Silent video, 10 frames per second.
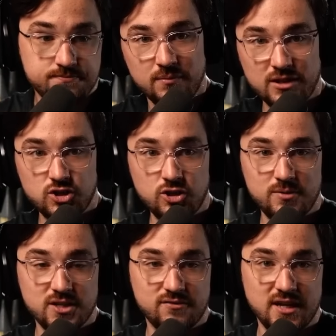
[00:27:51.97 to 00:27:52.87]
Imagine
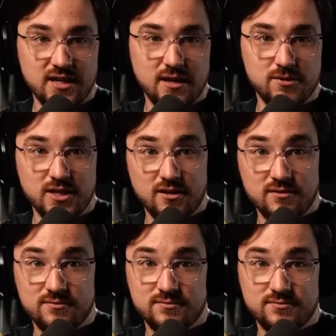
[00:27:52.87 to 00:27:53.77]
Ubisoft getting Game of the
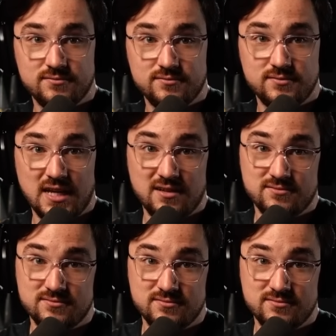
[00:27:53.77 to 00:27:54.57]
Year. Yeah.